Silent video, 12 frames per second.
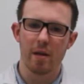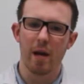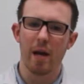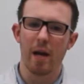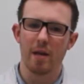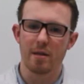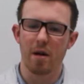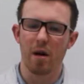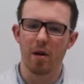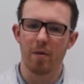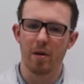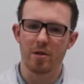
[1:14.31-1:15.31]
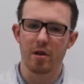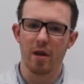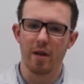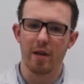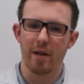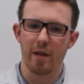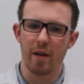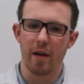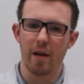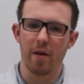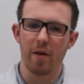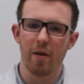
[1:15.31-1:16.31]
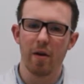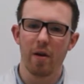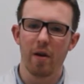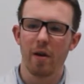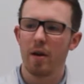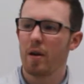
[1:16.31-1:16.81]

and has a high moisture content in the air.